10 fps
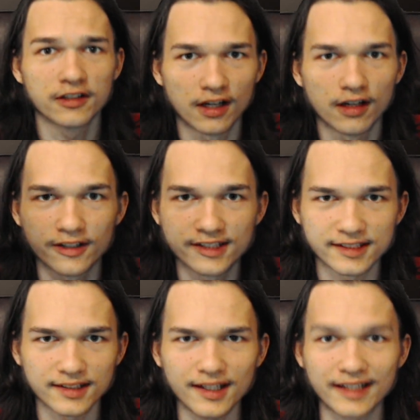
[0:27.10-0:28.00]
is a
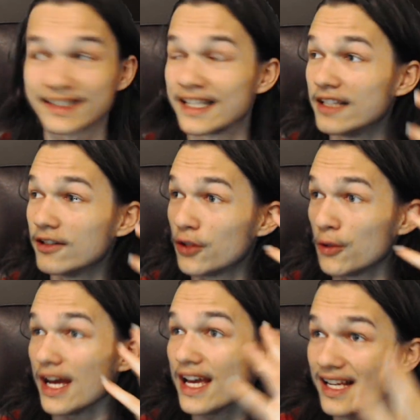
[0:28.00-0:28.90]
lot. Can you do
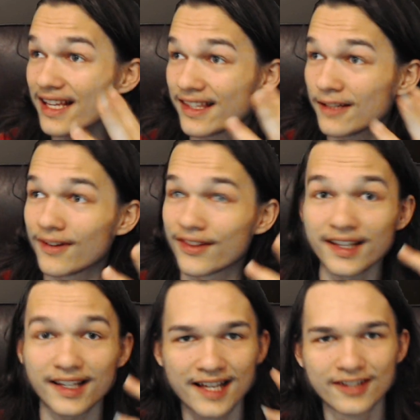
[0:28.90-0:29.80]
anything with it
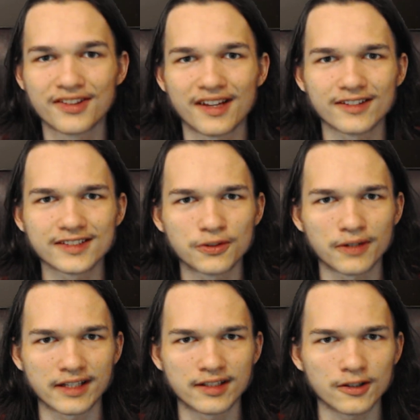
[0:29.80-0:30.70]
in
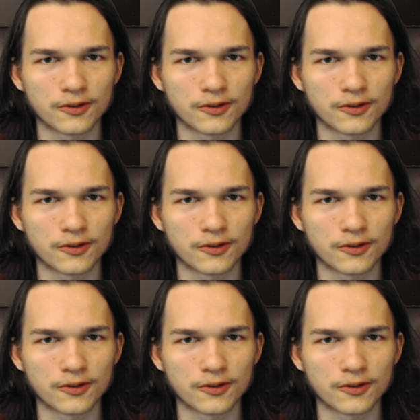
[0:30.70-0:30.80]
2022?